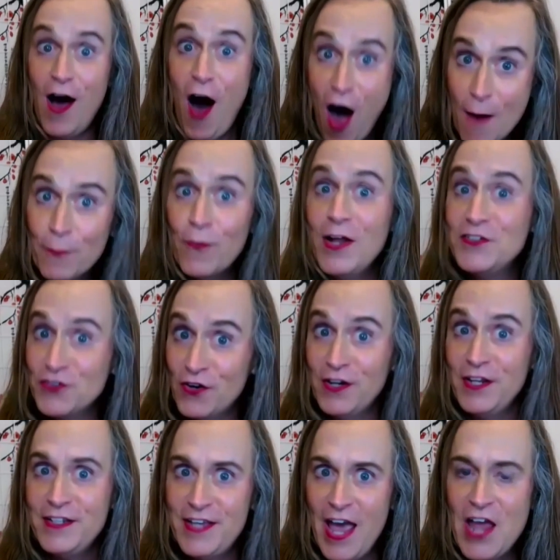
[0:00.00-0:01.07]
operates on
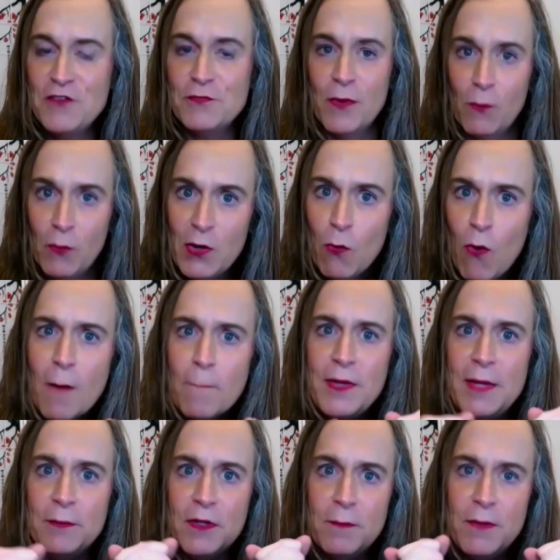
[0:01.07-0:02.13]
engagement. We want
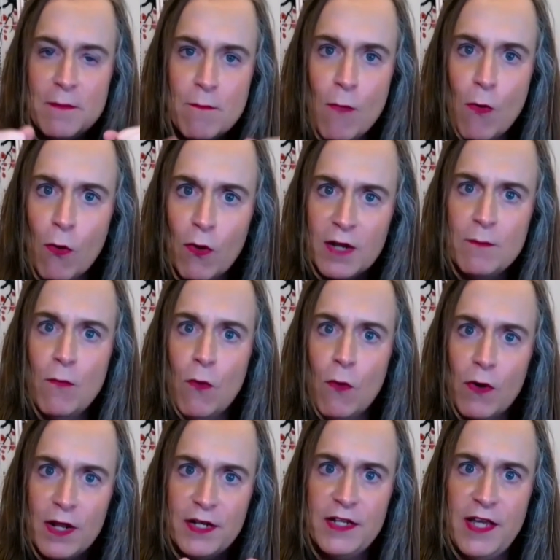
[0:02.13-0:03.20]
people to be more and
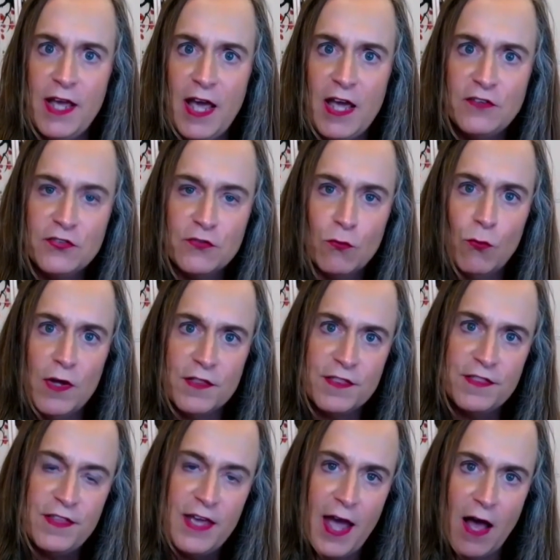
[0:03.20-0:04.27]
more engaged with
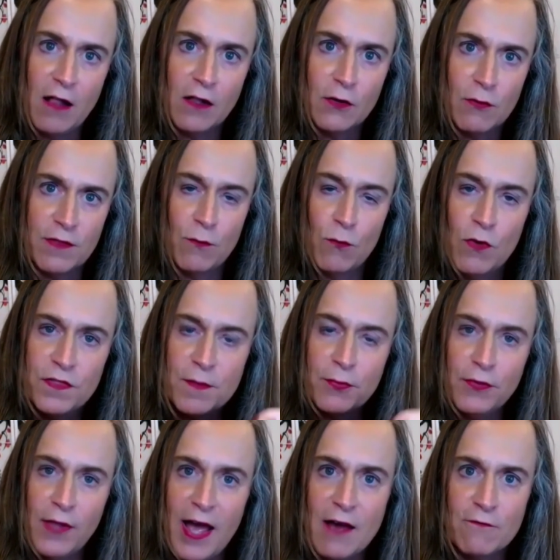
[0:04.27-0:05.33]
the algorithm, with the
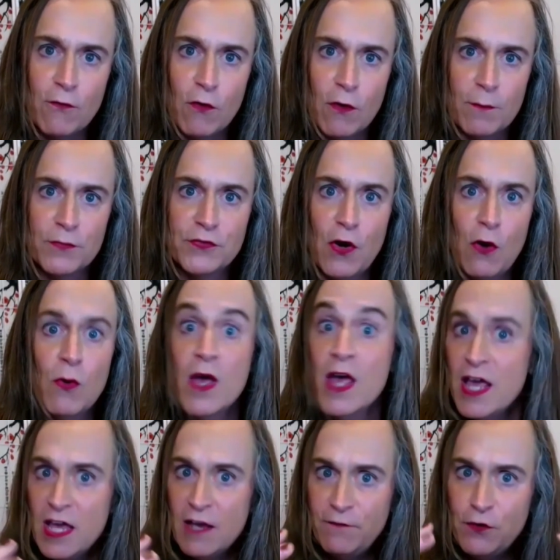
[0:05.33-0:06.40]
platform. So
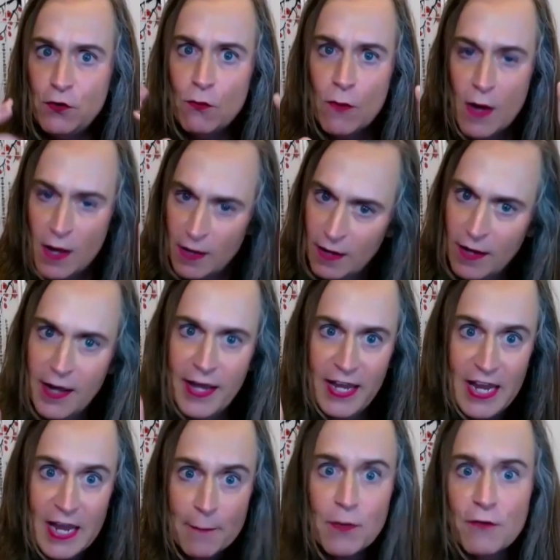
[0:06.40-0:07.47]
if you
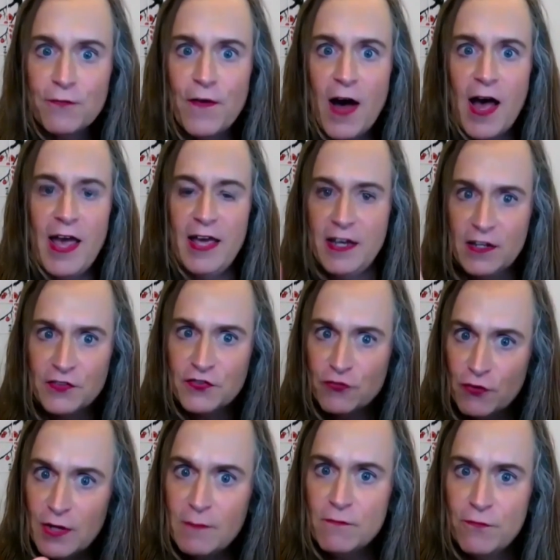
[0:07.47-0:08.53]
amplify an
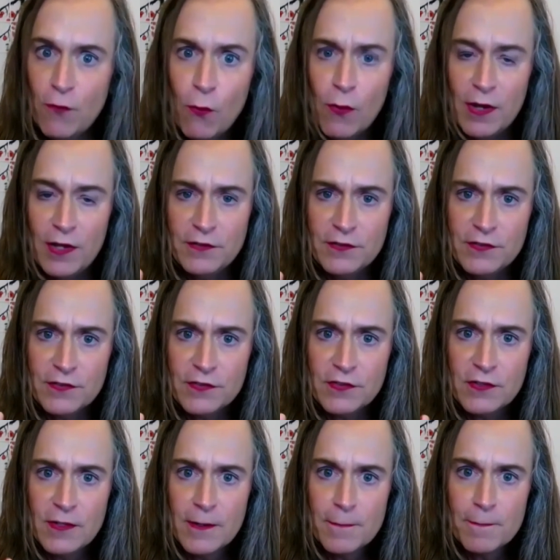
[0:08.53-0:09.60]
extreme voice,
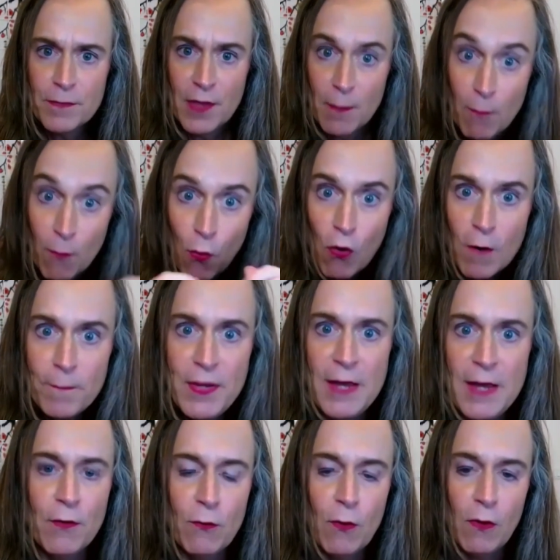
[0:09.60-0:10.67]
more
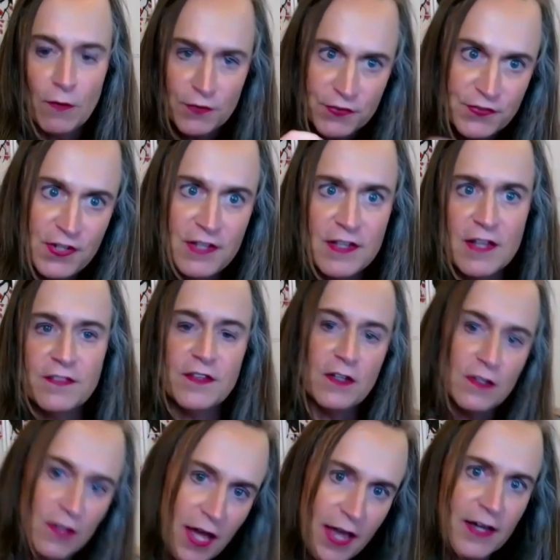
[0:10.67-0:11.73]
people will see that,
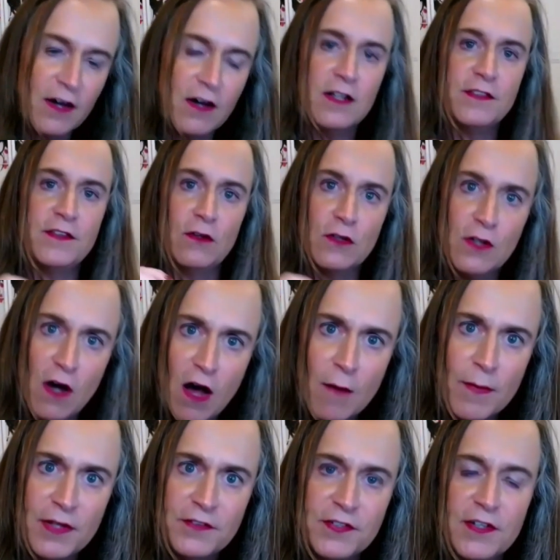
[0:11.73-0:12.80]
they'll like on it, they'll
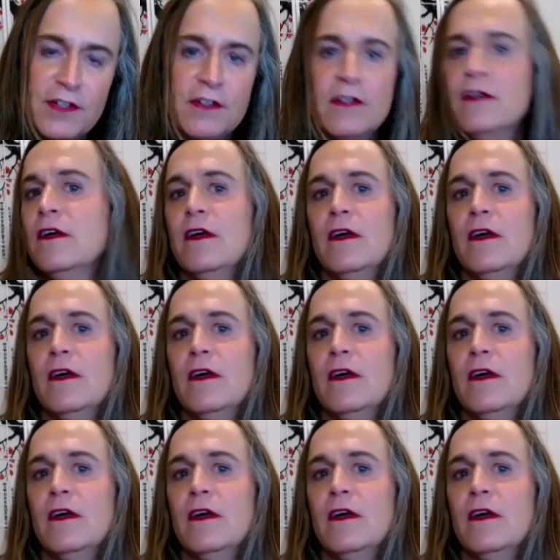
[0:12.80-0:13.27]
comment it,